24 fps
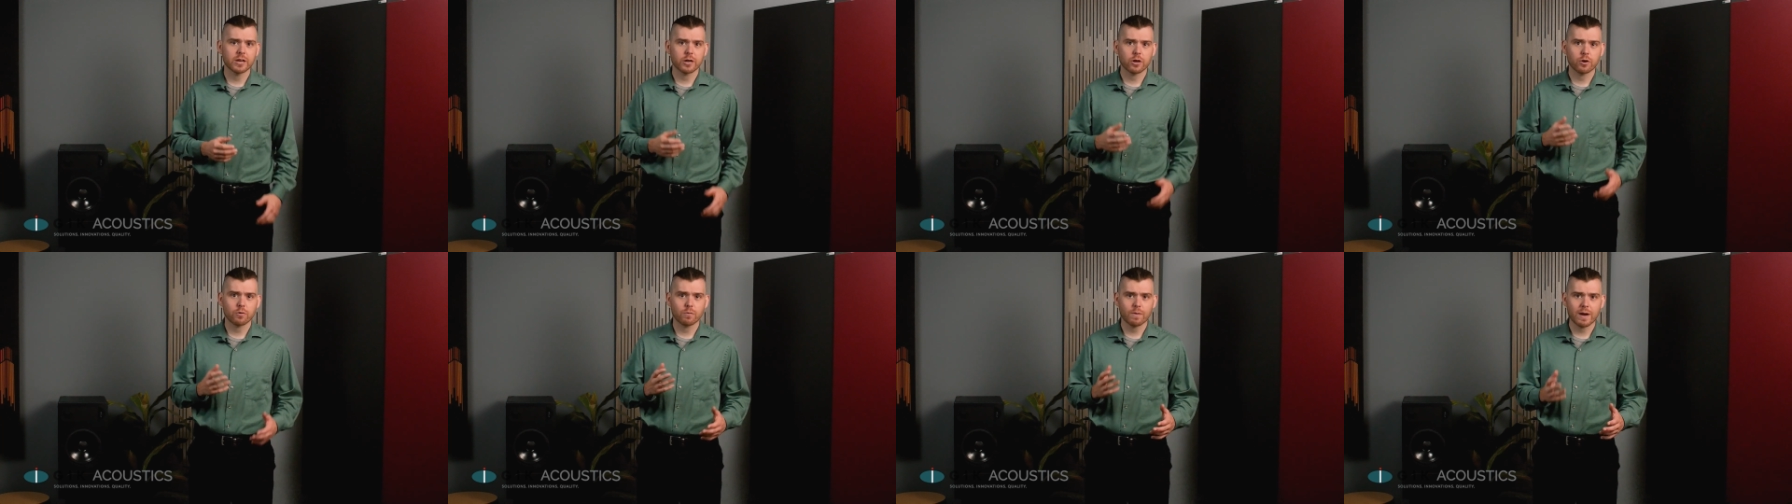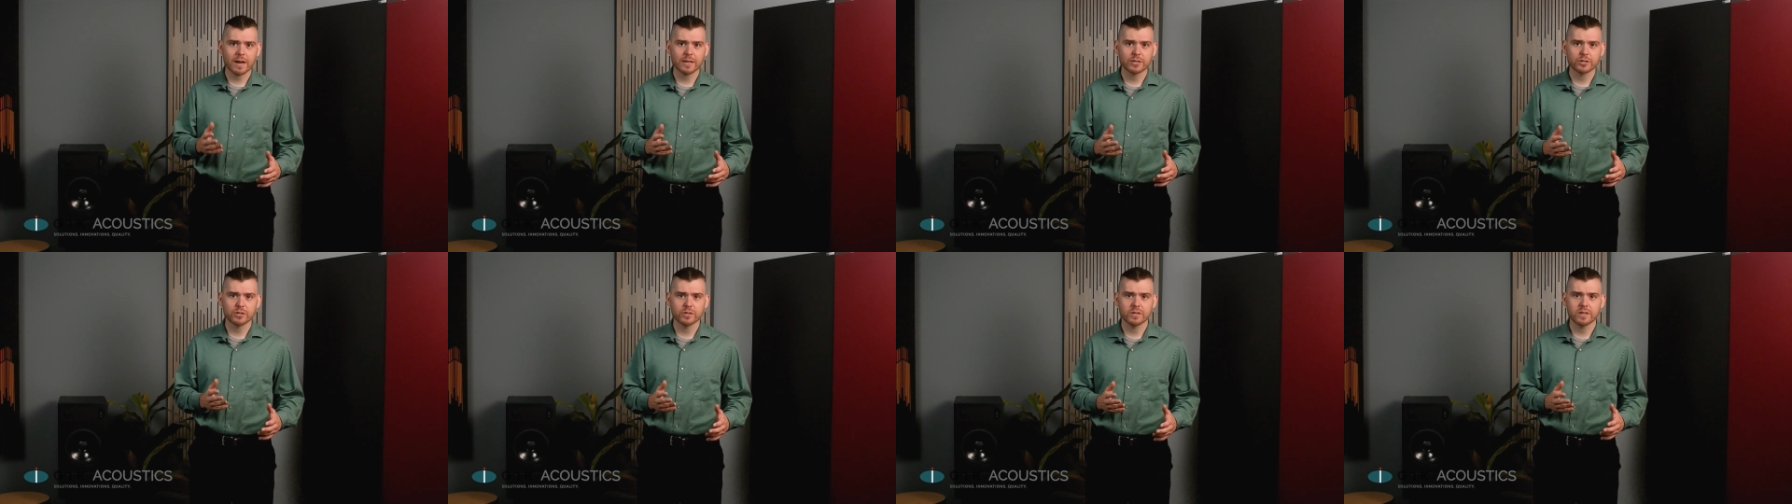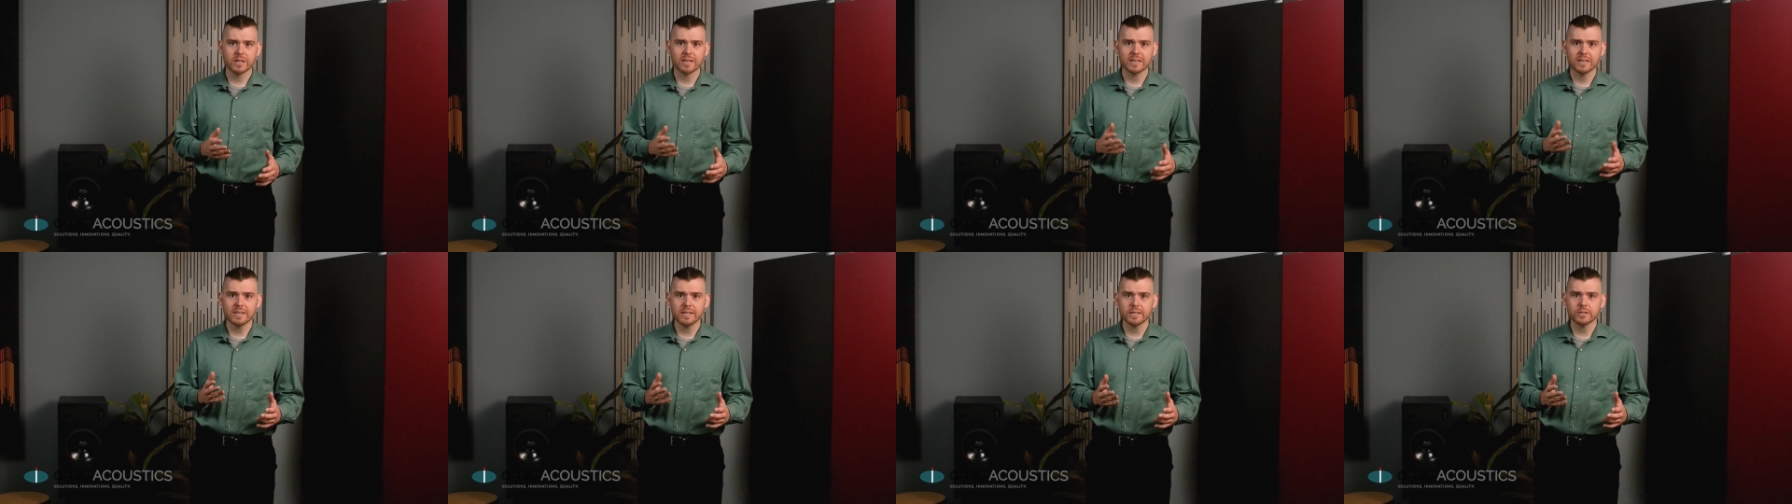correction
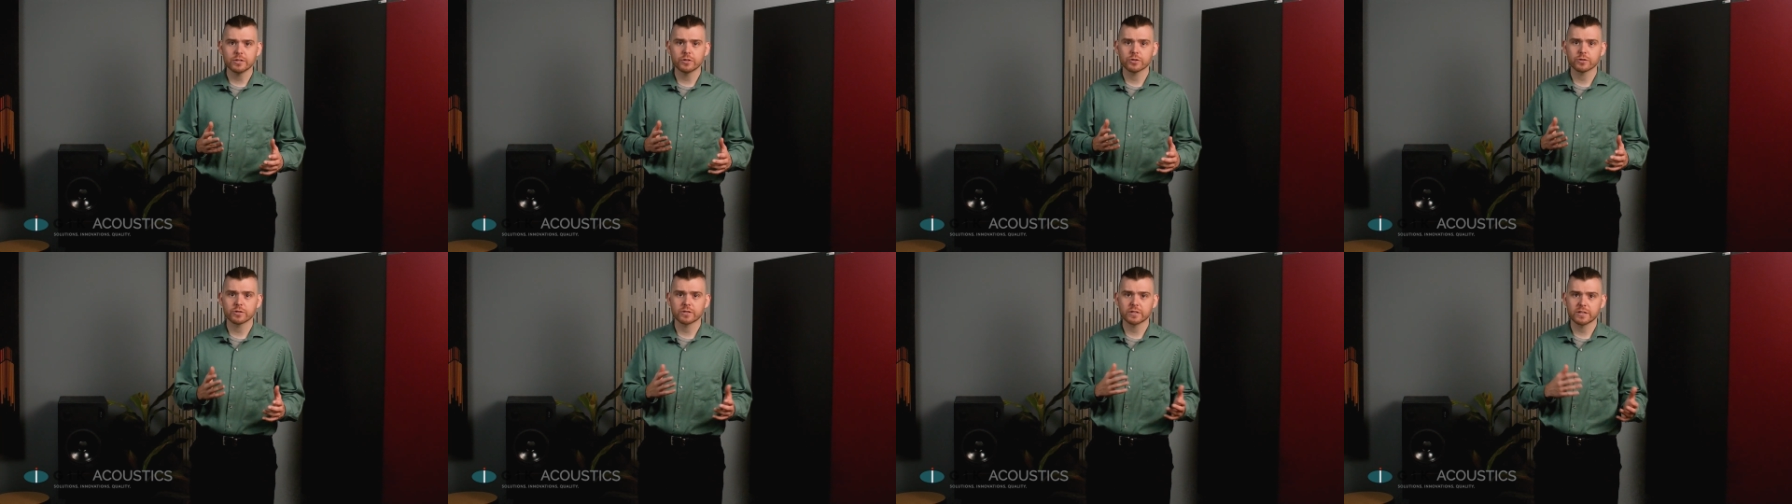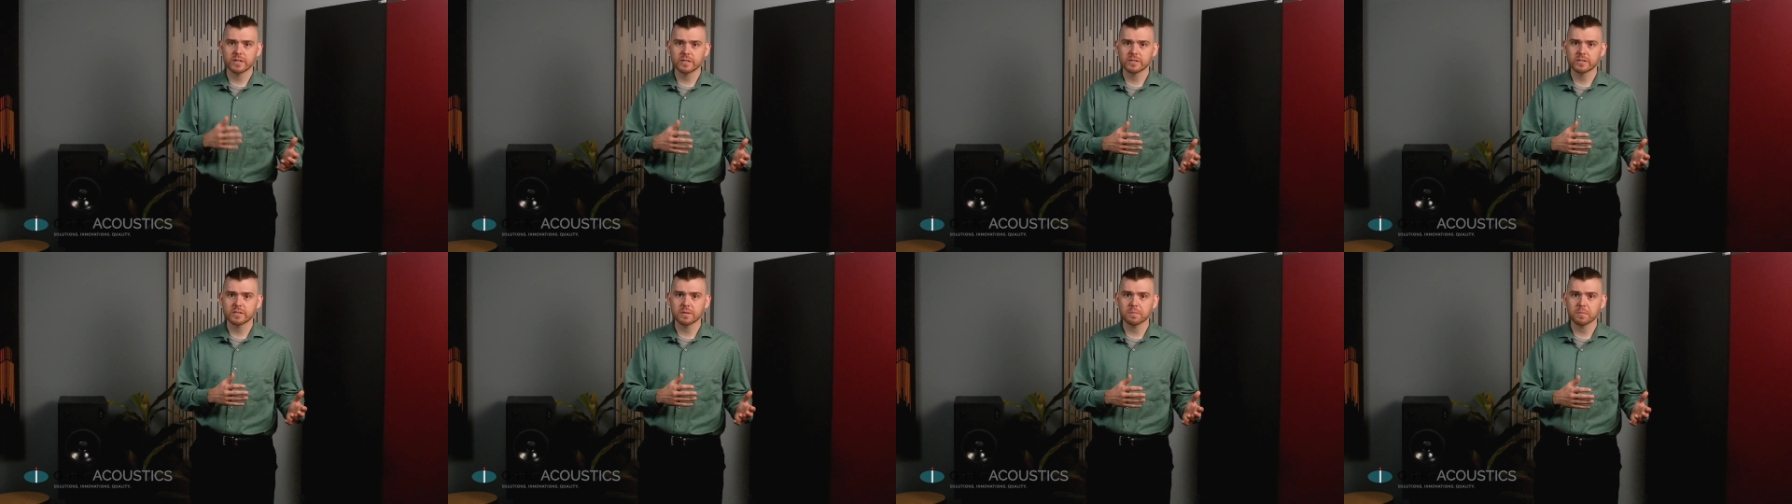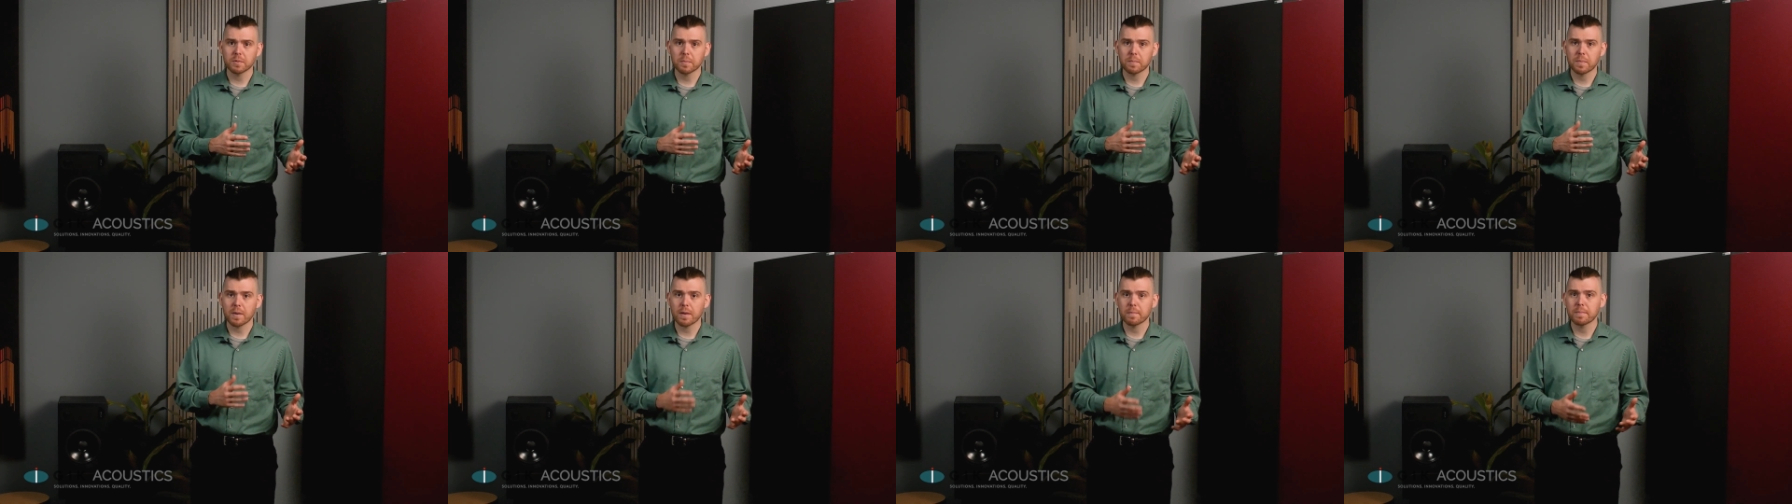that needs your system to
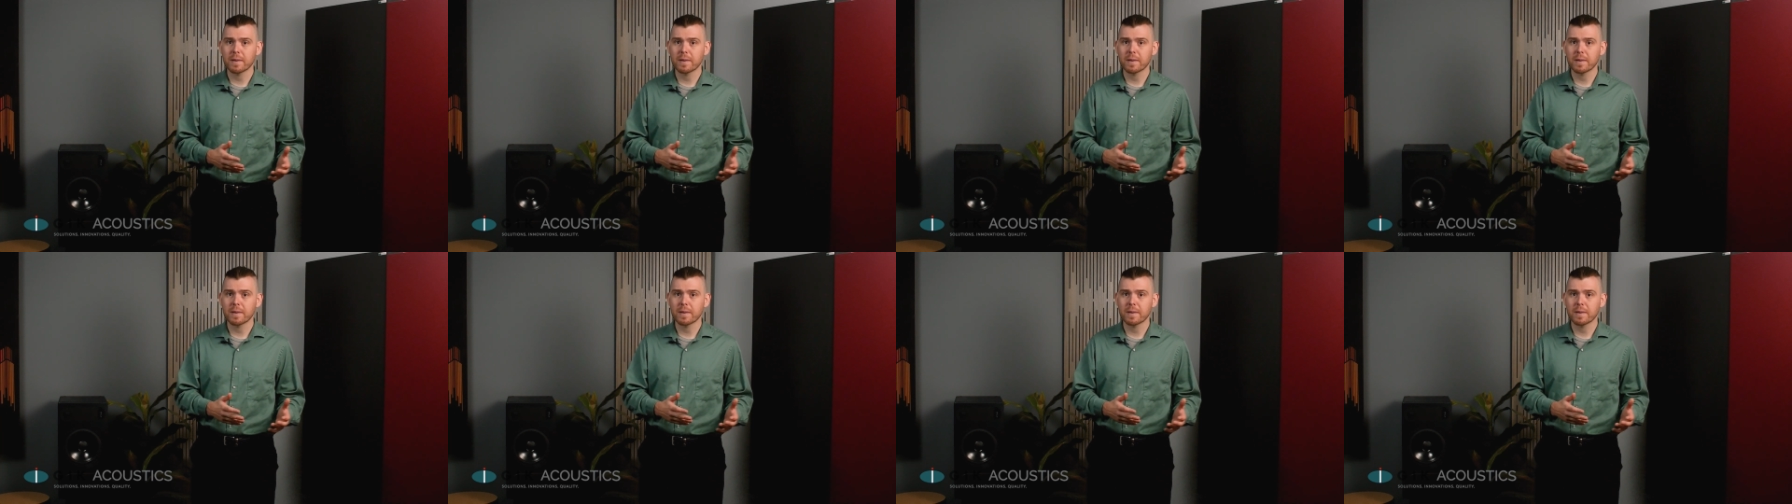pump